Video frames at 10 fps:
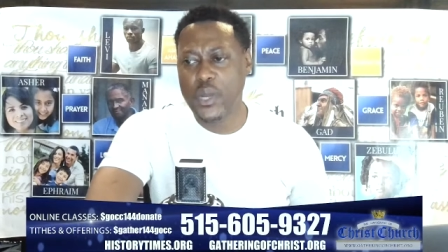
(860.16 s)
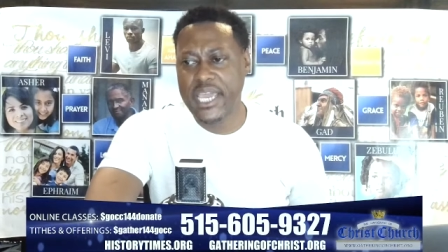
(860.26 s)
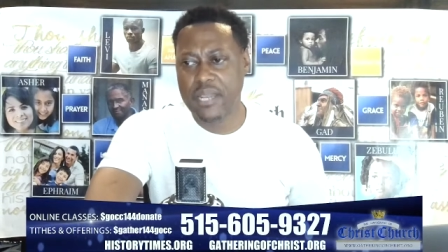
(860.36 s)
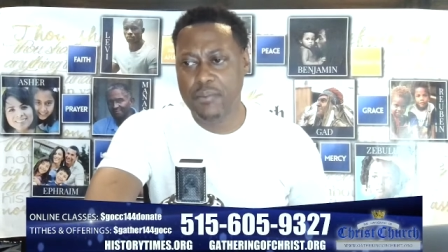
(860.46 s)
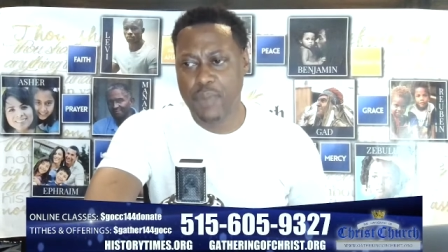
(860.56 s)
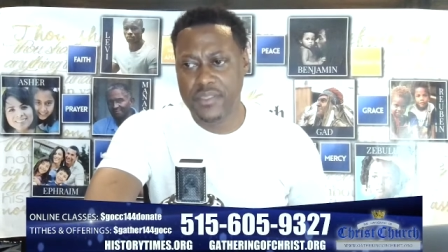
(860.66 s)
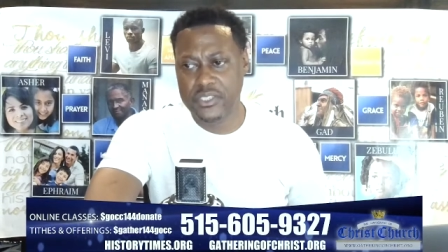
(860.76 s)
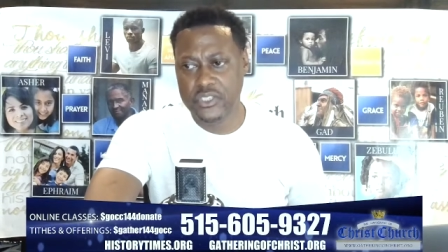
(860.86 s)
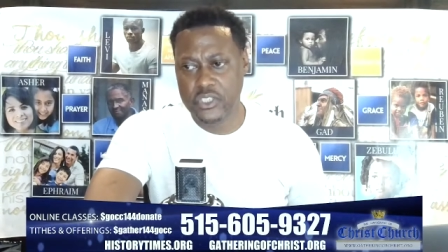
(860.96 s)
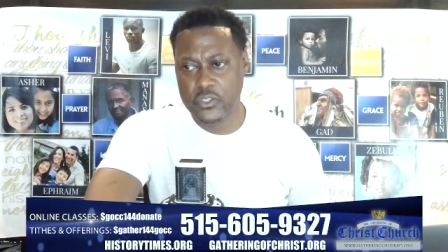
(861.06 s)
here, brothers and
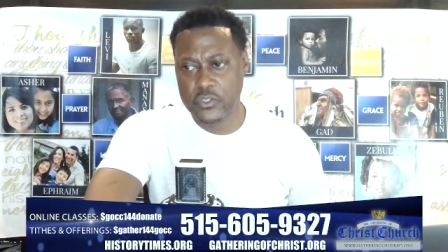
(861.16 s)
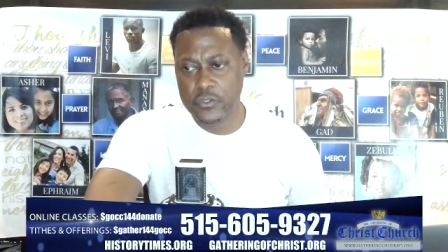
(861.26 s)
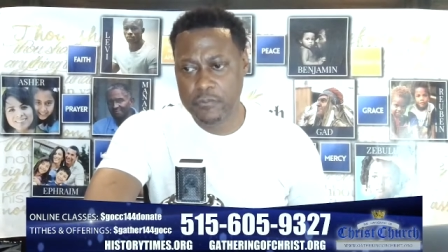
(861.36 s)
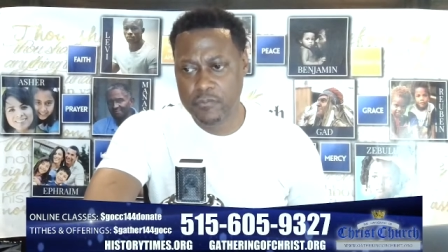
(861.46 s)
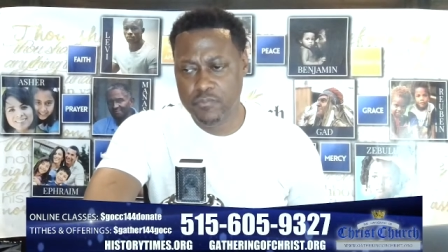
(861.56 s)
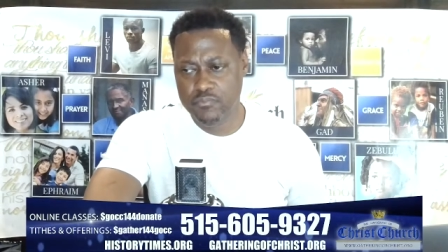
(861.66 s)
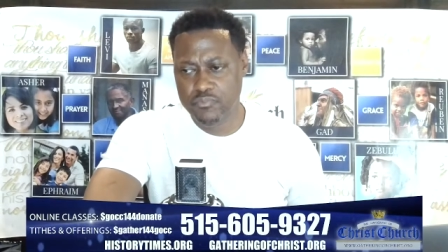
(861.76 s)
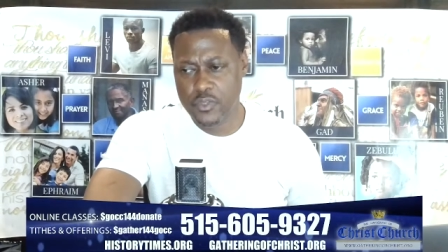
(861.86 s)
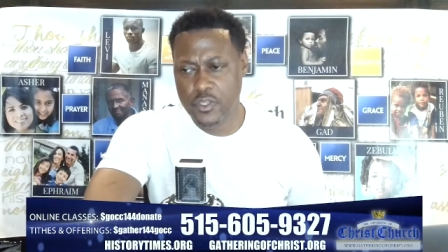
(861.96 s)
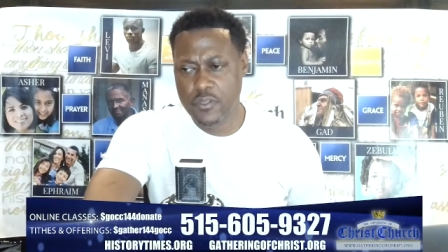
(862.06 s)
sisters?
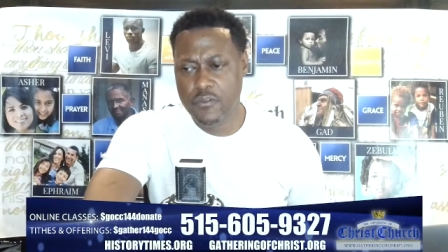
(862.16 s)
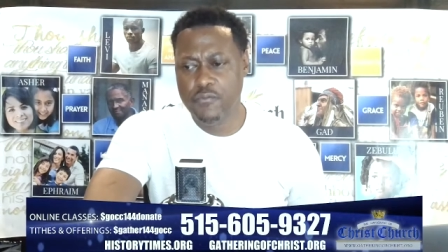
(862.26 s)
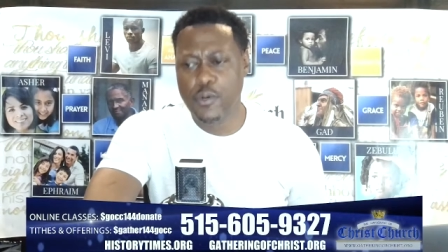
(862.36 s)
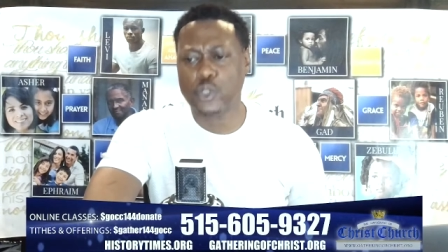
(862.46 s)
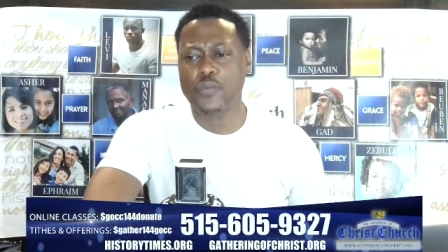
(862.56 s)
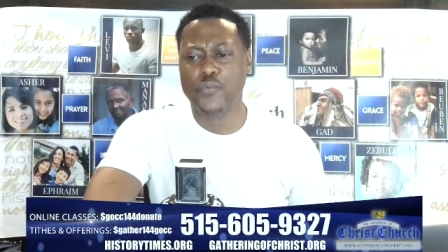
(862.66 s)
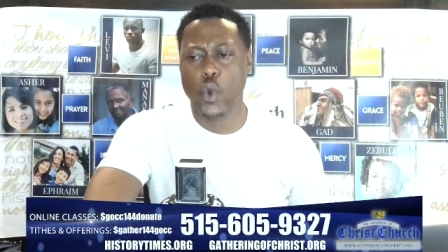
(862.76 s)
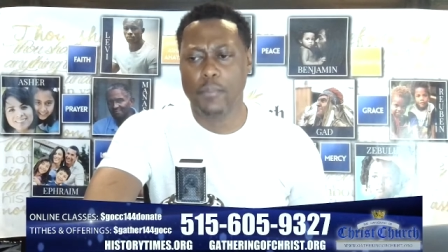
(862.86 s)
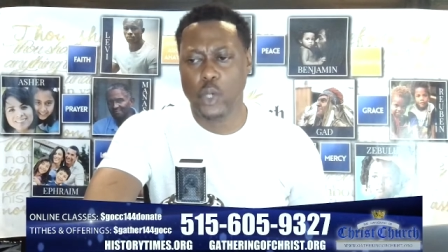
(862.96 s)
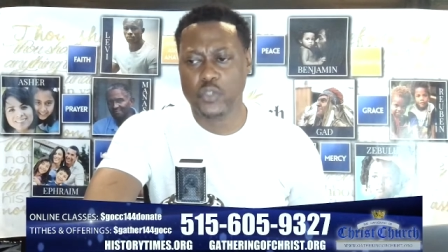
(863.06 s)
First and
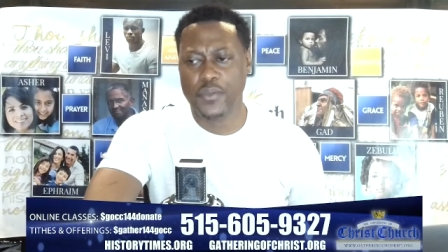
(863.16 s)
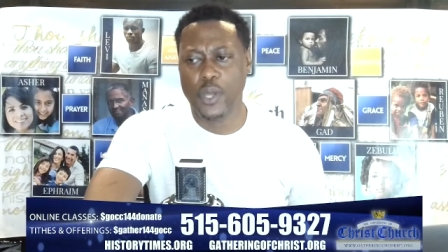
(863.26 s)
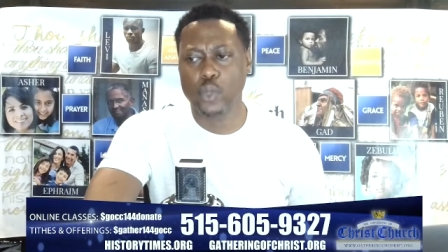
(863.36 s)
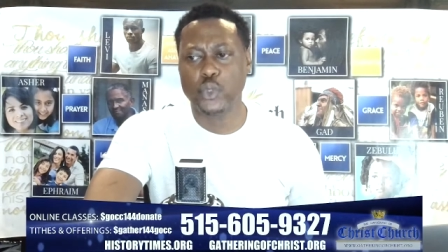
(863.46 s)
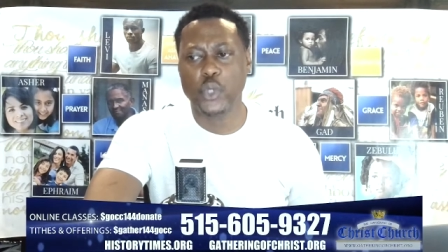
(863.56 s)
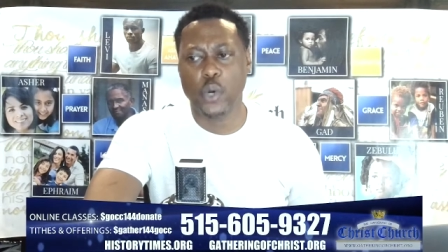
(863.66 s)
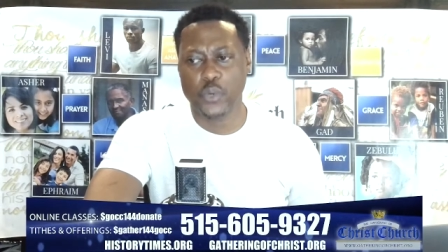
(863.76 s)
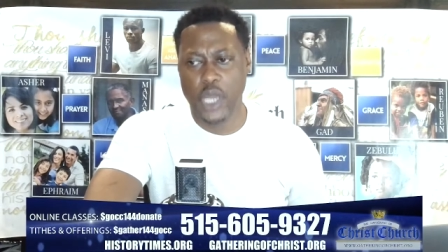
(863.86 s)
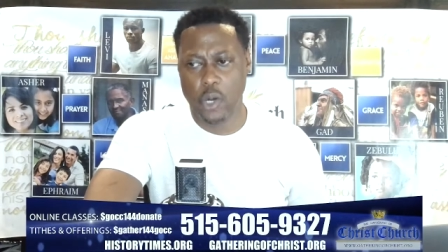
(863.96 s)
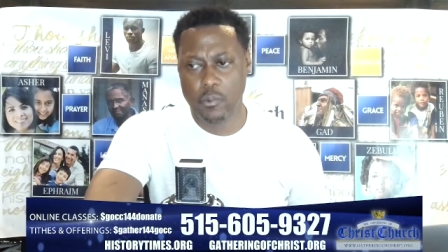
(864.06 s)
foremost, for those who don't
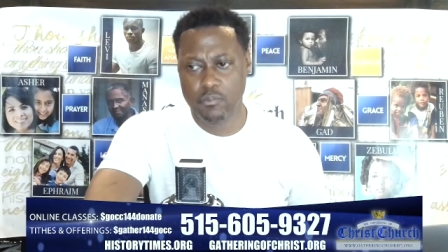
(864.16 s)
know,